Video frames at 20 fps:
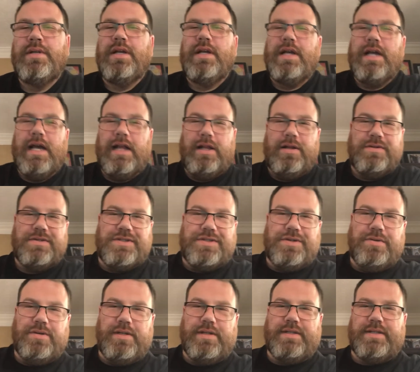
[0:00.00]
Hello,
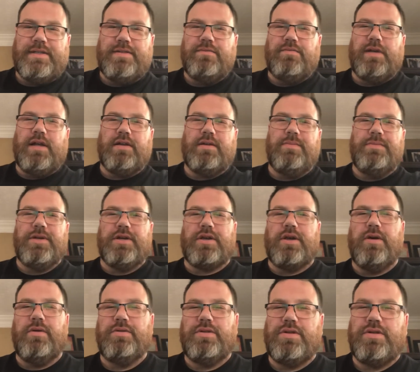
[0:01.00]
students. Welcome to
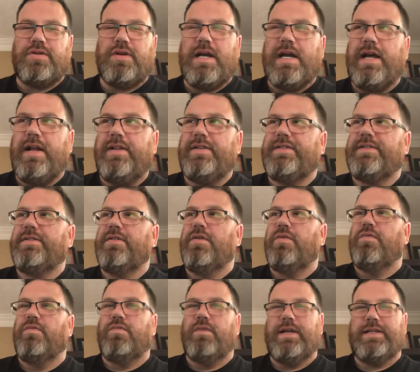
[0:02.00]
Coach Stroud's
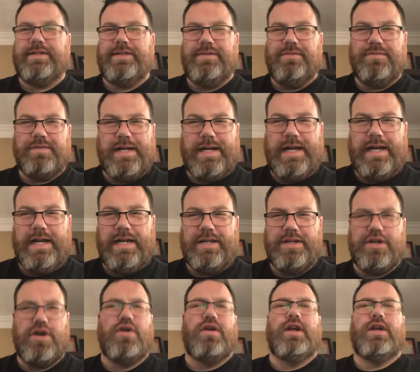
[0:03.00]
What to Read
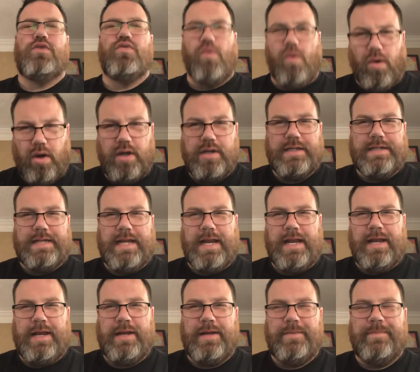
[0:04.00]
During
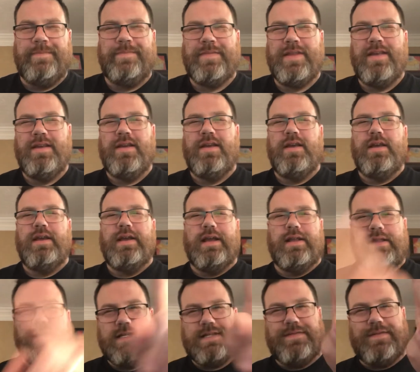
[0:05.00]
Quarantine. In
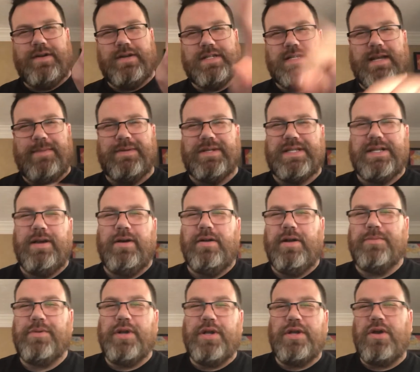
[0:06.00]
this first episode,
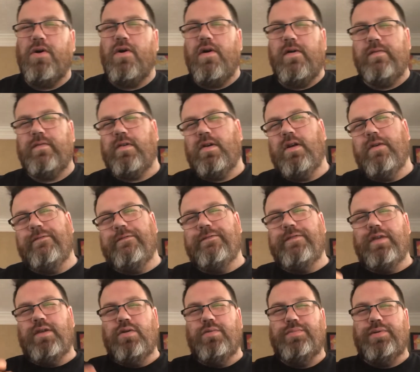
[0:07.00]
I'm going to go over a
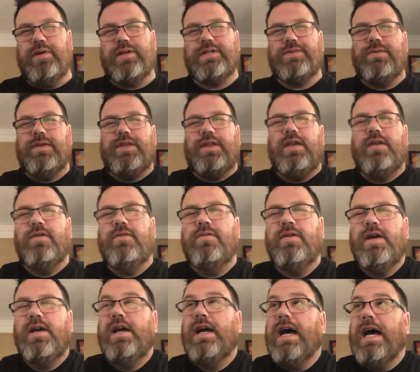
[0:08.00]
few books with you
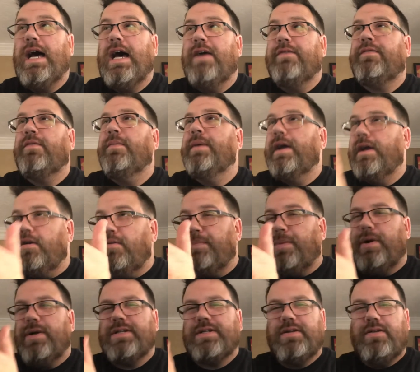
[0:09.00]
from my own
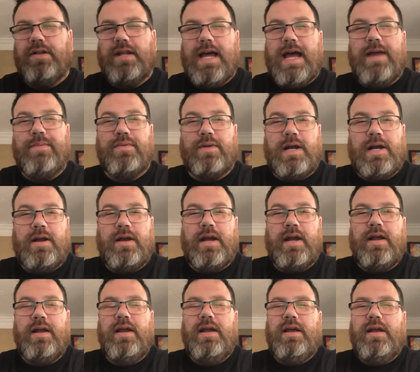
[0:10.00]
personal
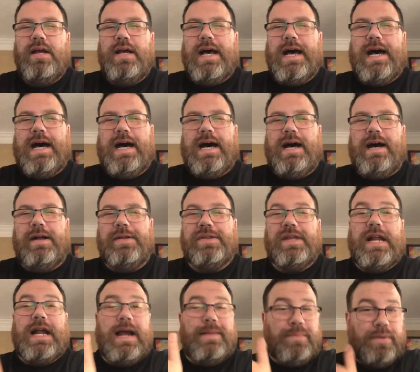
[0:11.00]
library
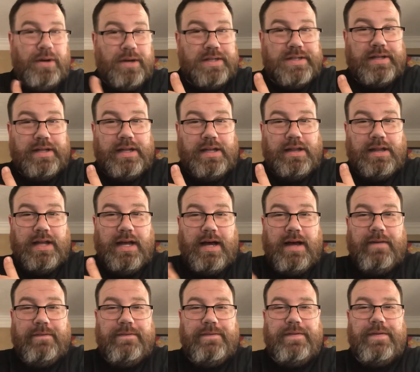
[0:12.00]
that I personally
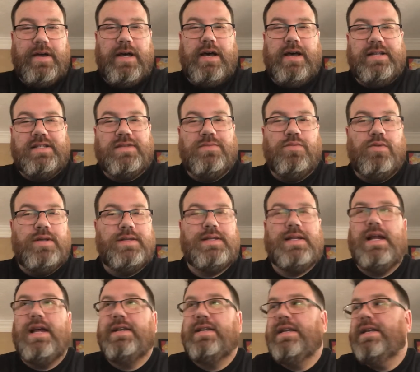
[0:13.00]
love, some ones
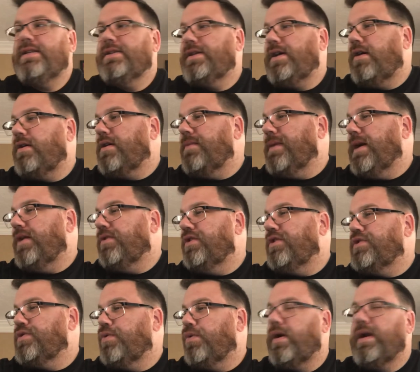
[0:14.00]
that I didn't talk about in the
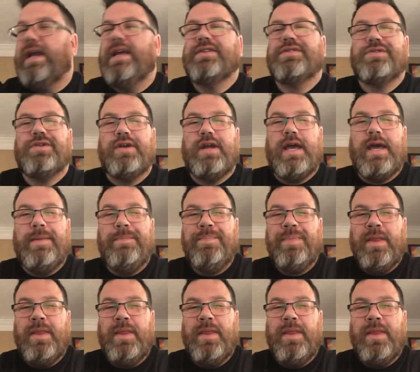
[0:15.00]
tour yesterday,